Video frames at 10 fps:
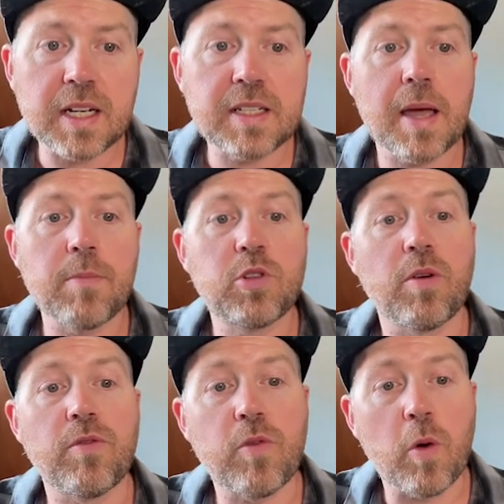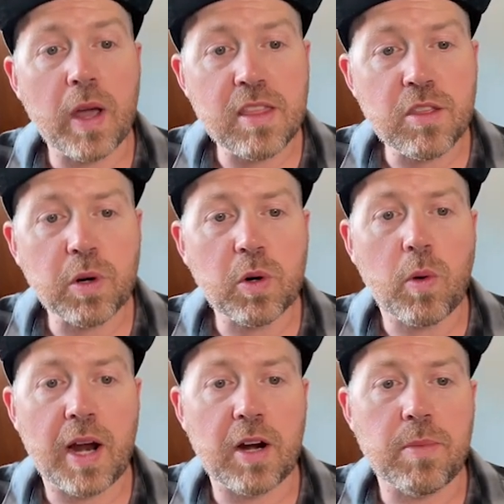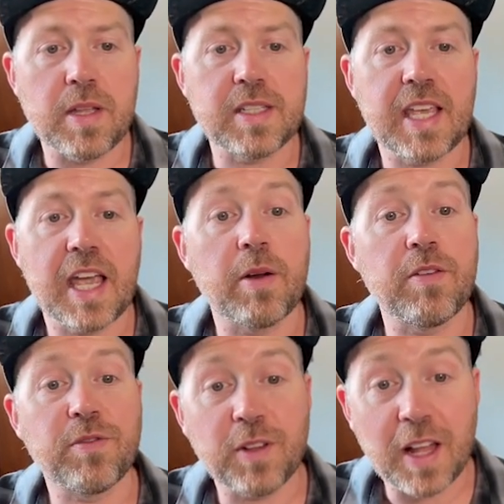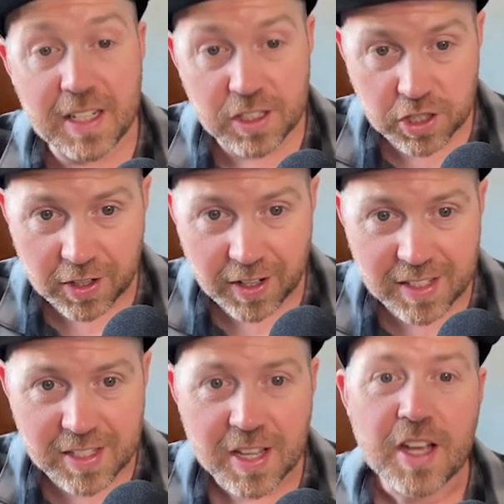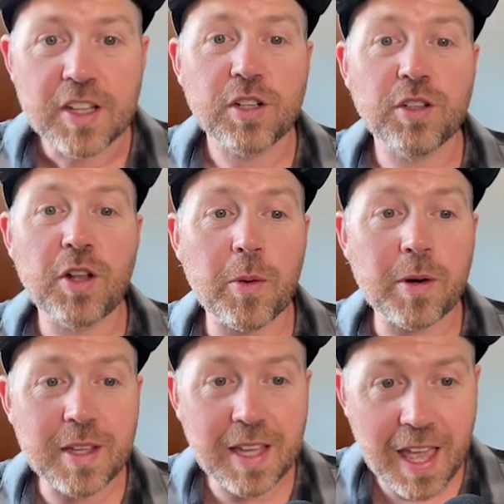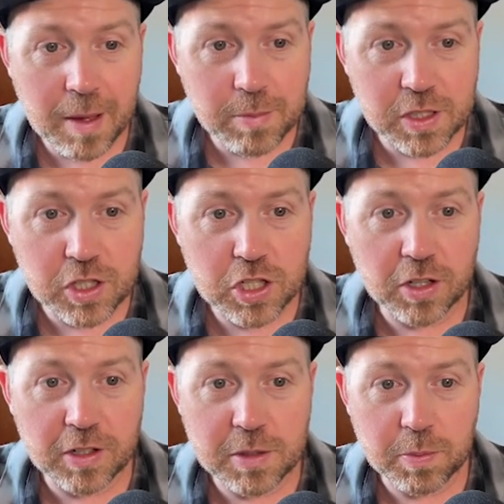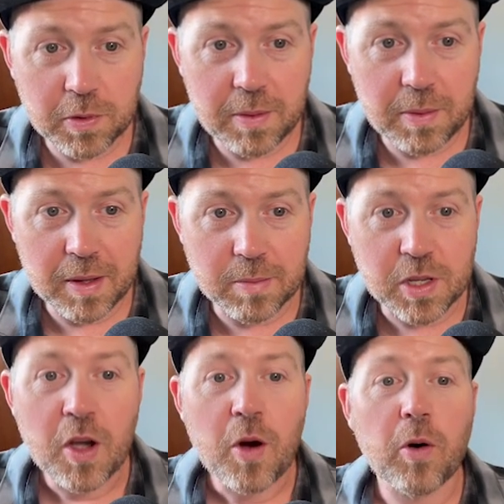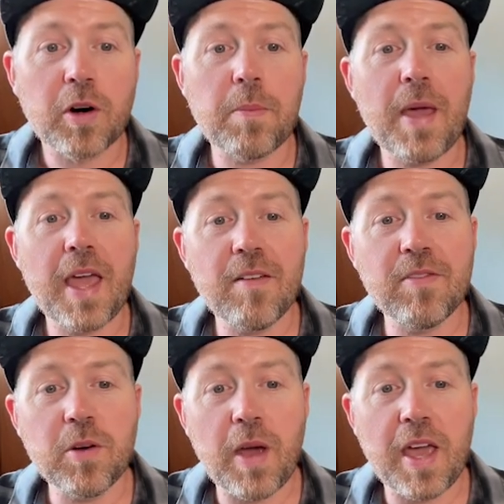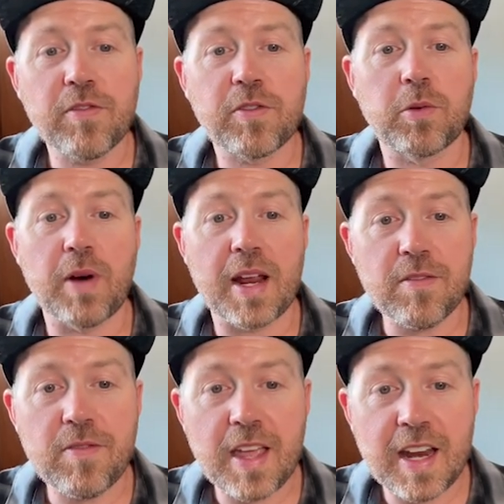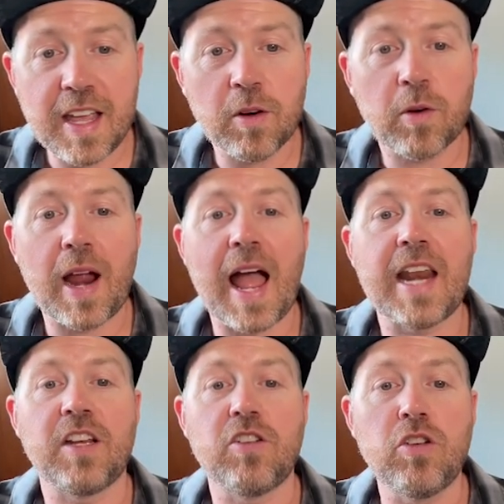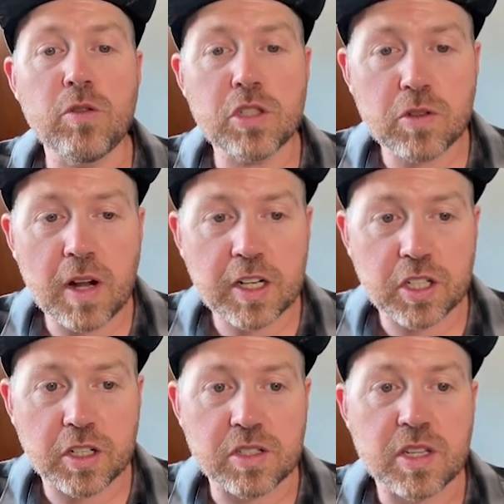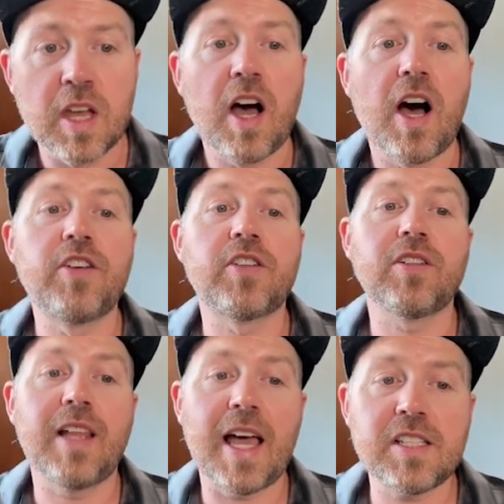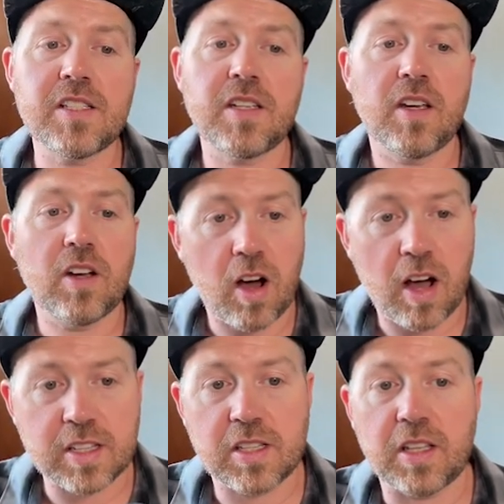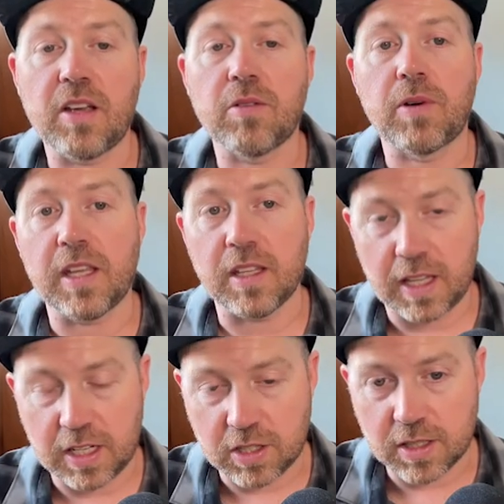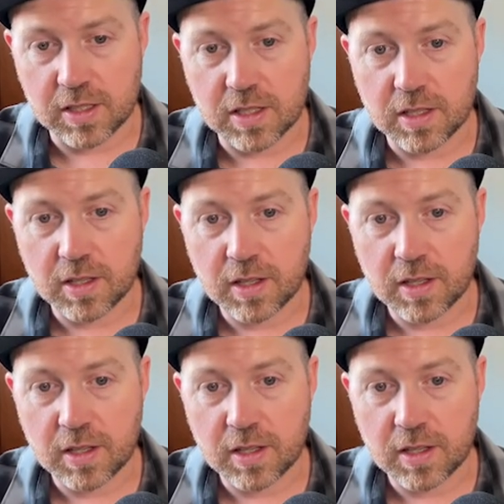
attempt to avoid the requirement to carry flood insurance, to lower the camp's insurance premiums, or to pave the way for renovating or adding new structures under less costly regulations.